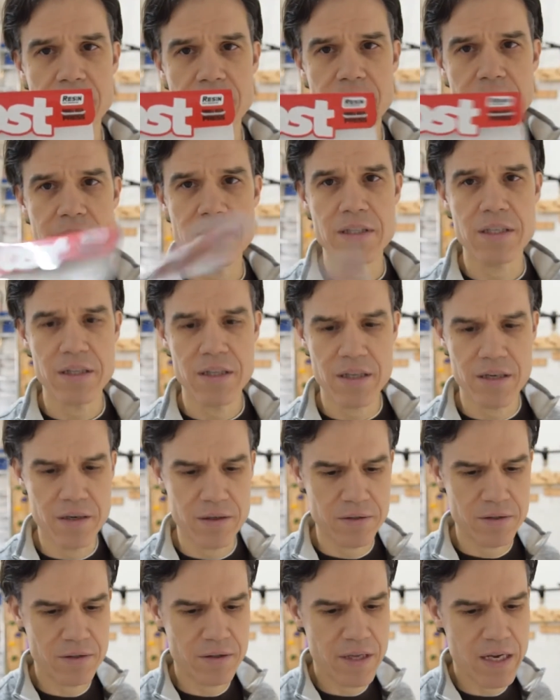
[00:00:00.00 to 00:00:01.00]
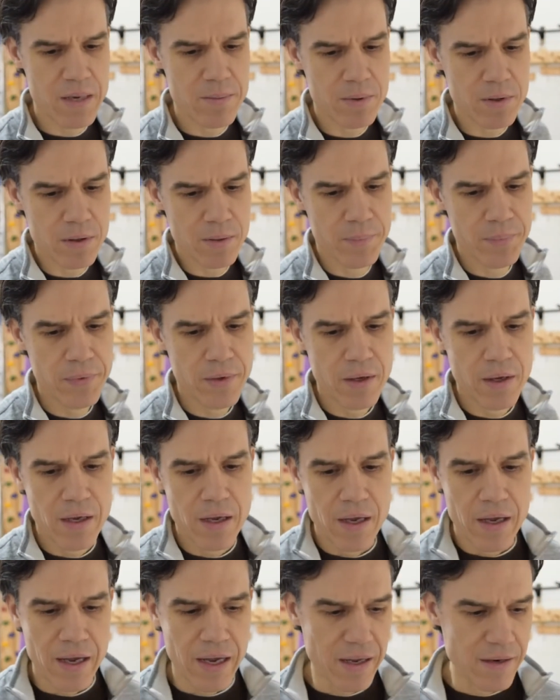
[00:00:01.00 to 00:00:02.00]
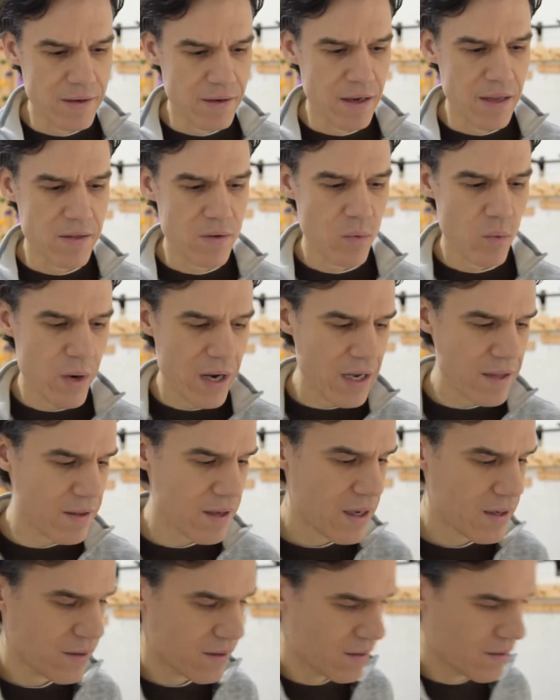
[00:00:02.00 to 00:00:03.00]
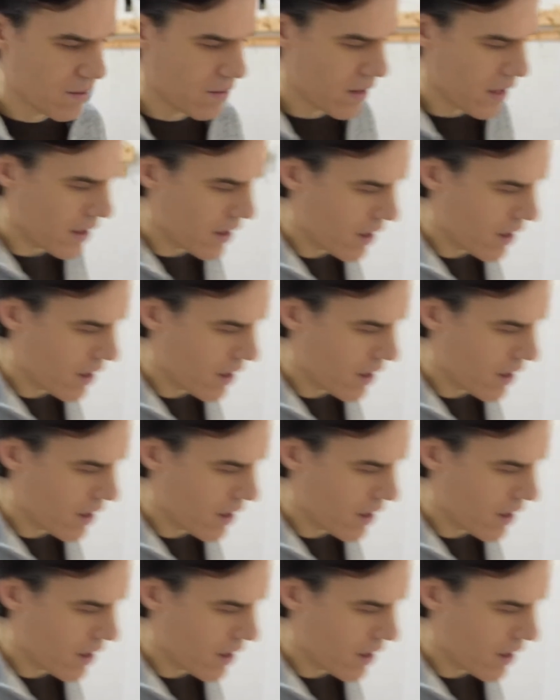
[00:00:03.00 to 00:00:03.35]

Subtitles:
You can see that on their label. And the way that